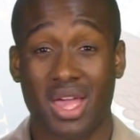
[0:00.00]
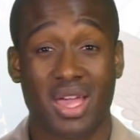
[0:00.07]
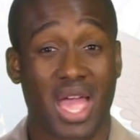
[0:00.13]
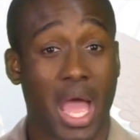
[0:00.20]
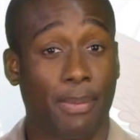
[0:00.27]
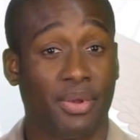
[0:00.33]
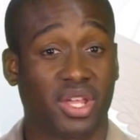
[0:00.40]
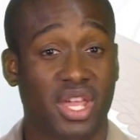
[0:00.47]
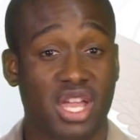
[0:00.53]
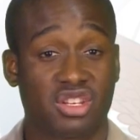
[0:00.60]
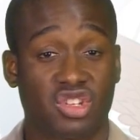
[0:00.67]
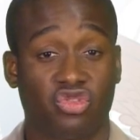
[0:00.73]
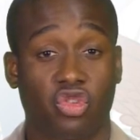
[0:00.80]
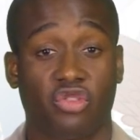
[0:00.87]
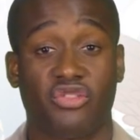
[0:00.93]

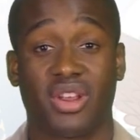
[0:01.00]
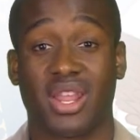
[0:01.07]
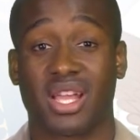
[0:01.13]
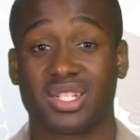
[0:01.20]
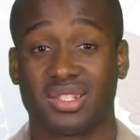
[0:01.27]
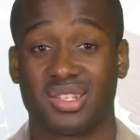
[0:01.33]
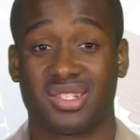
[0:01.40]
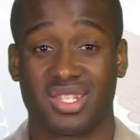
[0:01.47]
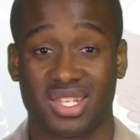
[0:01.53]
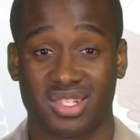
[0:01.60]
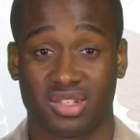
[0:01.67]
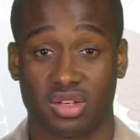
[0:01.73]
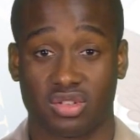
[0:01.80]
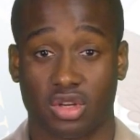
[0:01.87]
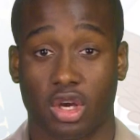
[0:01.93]
Applications for financial
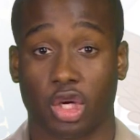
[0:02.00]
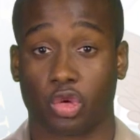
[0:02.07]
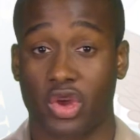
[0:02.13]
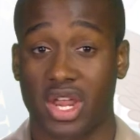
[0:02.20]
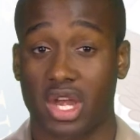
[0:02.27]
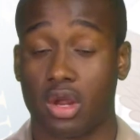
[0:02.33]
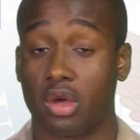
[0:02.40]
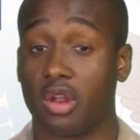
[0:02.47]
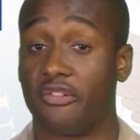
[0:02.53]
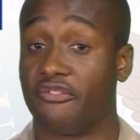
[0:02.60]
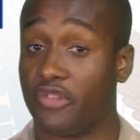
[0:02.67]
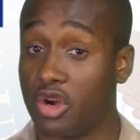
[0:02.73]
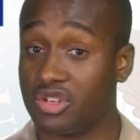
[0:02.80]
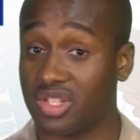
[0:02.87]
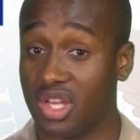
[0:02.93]
assistance are granted on a
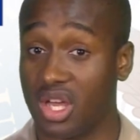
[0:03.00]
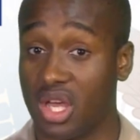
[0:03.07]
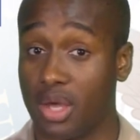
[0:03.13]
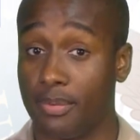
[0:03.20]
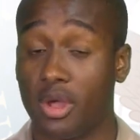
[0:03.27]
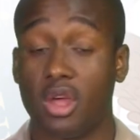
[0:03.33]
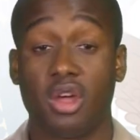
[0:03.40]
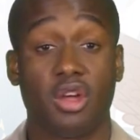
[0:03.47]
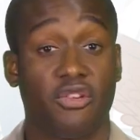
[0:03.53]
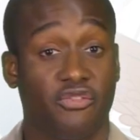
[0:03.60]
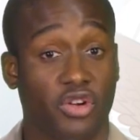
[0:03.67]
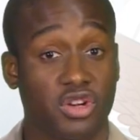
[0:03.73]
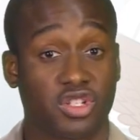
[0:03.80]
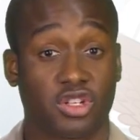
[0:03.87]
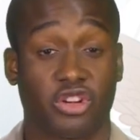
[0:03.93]
first-come,
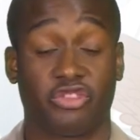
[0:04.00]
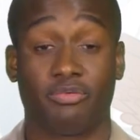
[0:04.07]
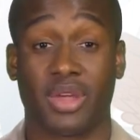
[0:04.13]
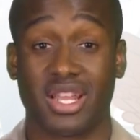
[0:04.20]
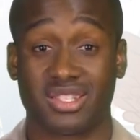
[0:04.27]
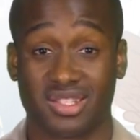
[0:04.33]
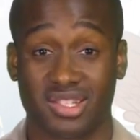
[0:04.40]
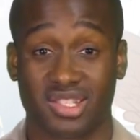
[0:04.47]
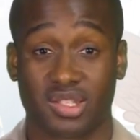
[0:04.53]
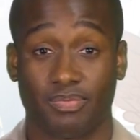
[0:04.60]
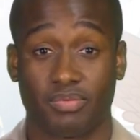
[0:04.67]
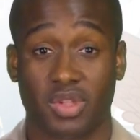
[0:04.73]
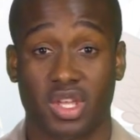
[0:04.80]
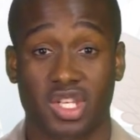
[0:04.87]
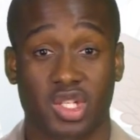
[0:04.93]
first-served basis,
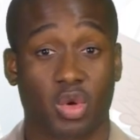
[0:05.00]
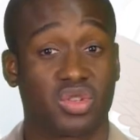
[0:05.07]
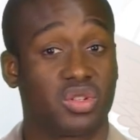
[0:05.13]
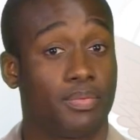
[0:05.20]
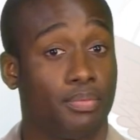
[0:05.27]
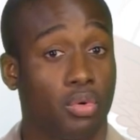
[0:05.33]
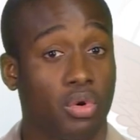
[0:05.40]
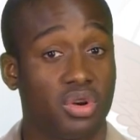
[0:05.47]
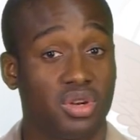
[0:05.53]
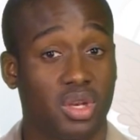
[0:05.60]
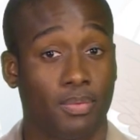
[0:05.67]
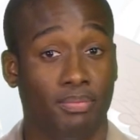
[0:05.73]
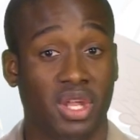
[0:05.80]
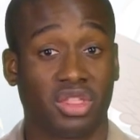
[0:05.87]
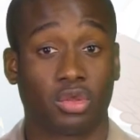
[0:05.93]
so it's important
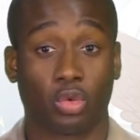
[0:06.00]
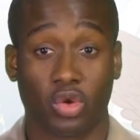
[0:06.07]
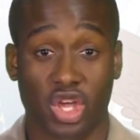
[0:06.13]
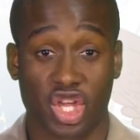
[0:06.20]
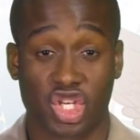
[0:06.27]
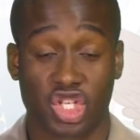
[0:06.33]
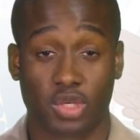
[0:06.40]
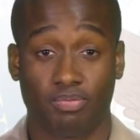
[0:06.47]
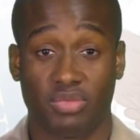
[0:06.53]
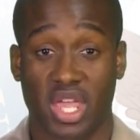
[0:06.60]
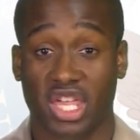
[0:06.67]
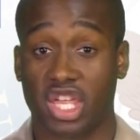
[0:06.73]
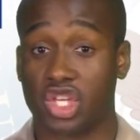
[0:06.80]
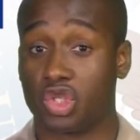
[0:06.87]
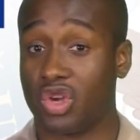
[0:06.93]
to beat the rush
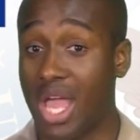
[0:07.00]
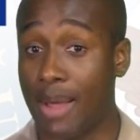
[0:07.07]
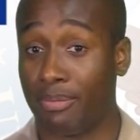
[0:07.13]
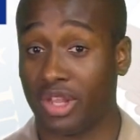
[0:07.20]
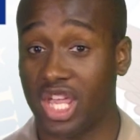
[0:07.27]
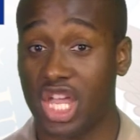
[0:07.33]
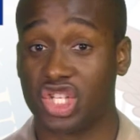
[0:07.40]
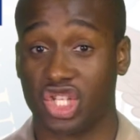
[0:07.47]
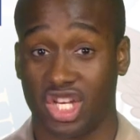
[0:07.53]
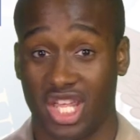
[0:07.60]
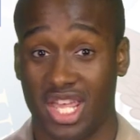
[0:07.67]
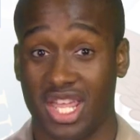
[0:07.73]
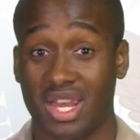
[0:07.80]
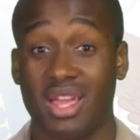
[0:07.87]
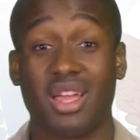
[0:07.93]
and get your application
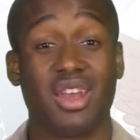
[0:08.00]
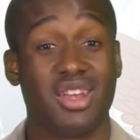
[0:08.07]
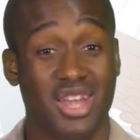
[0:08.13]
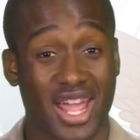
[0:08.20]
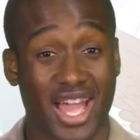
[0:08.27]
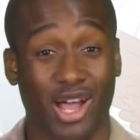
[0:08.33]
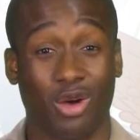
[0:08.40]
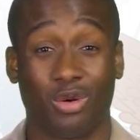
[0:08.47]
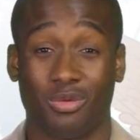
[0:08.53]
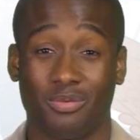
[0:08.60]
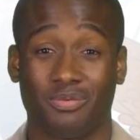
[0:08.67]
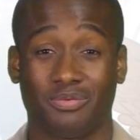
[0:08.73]
in now.